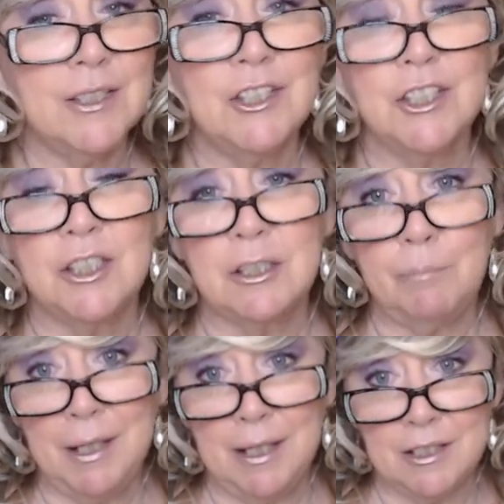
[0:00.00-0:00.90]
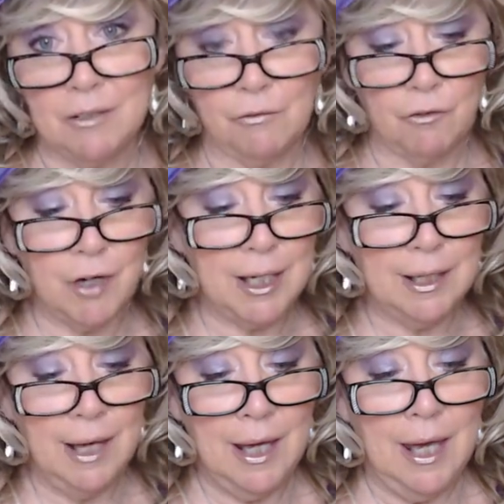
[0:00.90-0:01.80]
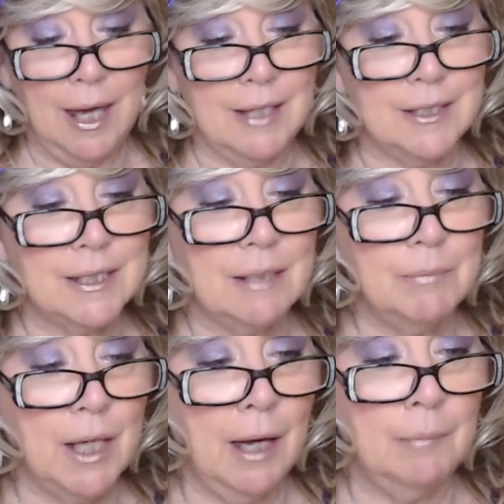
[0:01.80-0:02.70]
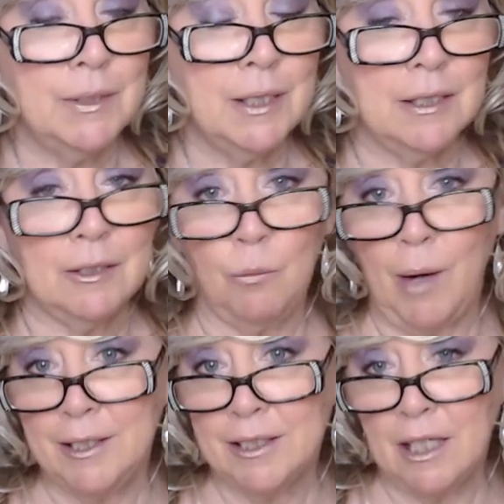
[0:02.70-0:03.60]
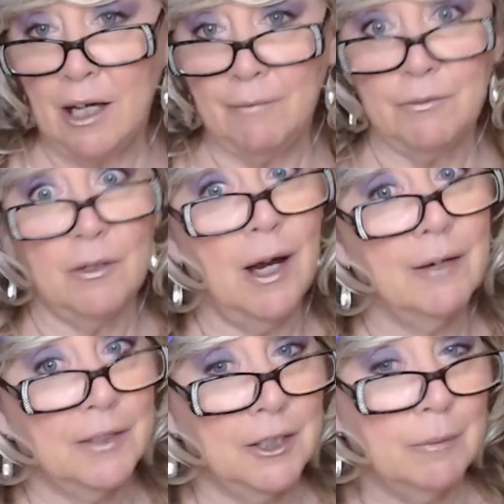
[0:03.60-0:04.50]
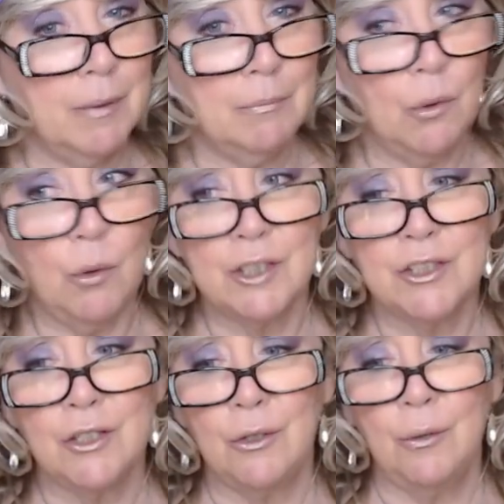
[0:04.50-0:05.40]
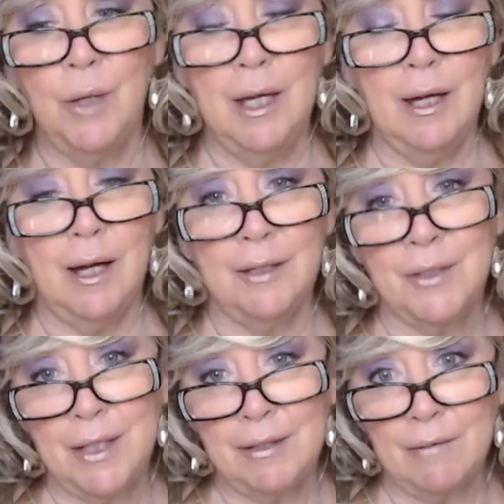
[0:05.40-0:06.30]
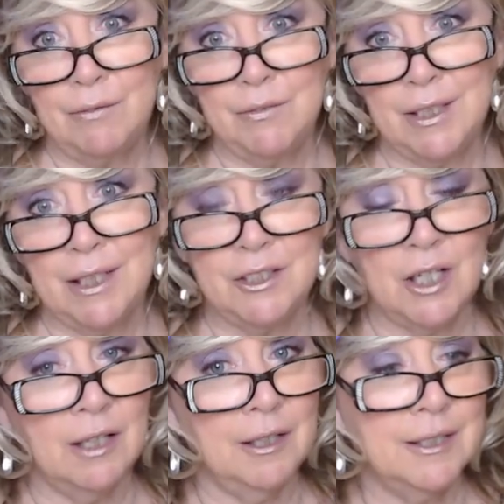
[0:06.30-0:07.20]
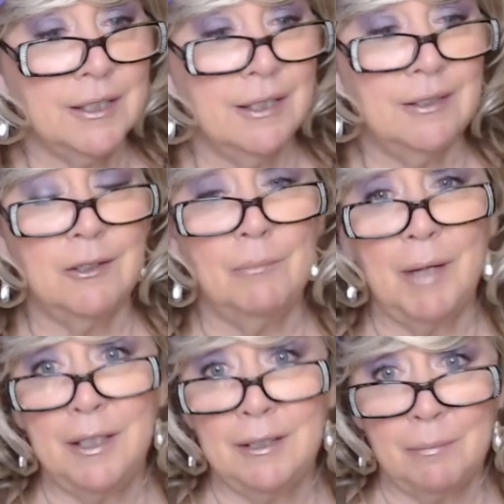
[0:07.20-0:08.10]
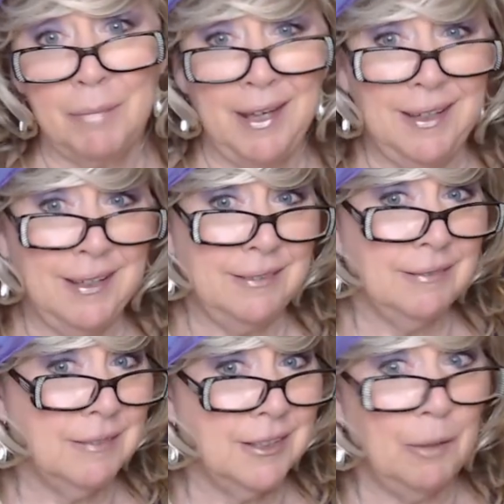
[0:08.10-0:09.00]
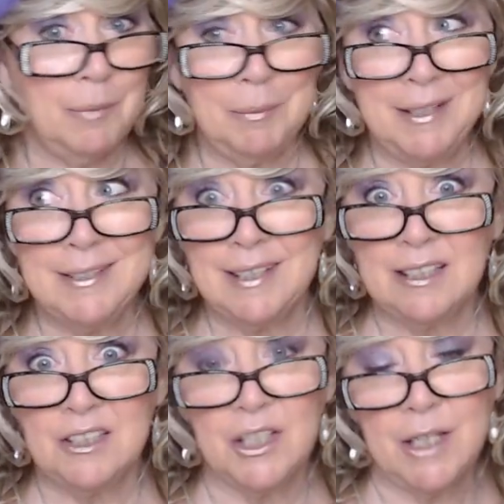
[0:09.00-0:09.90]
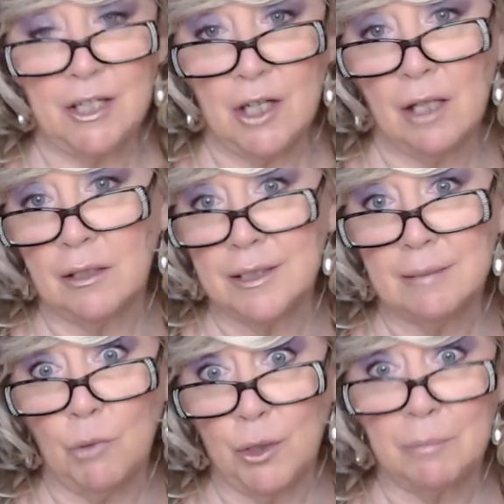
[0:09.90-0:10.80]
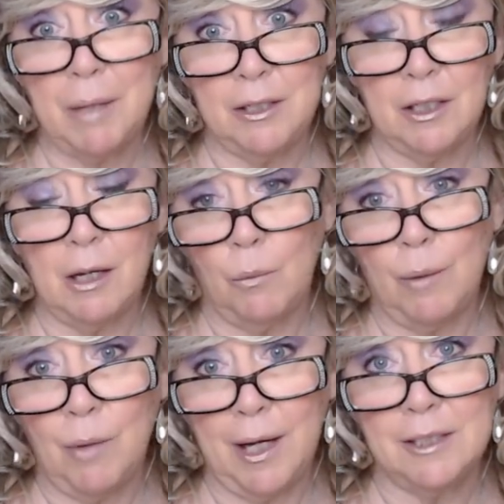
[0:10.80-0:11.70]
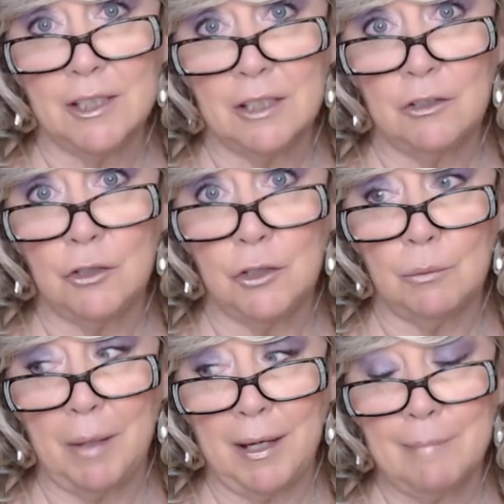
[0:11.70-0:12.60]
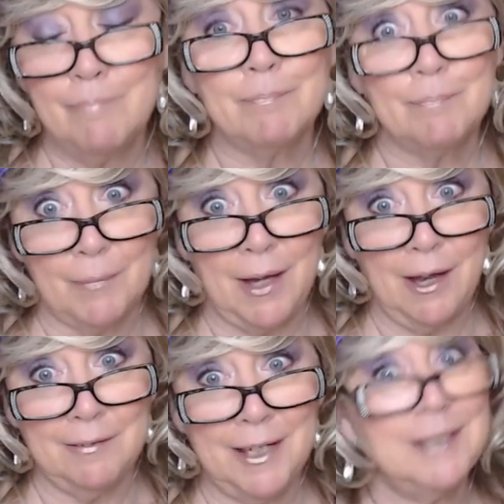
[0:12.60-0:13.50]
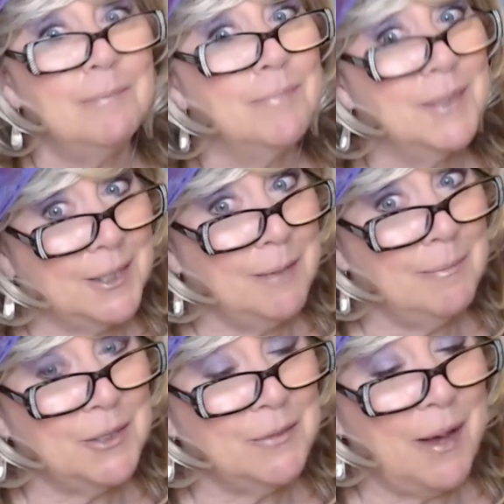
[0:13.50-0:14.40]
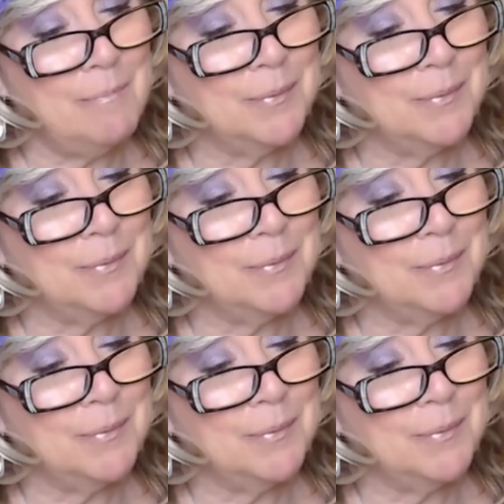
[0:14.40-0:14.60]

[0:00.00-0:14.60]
Shipping is free, and sometimes the wines they offer are a little bit more, so other than that $59, you might end up paying, you know, maybe 6 to $10 more depending on what wines you do pick. Alrighty. So much fun.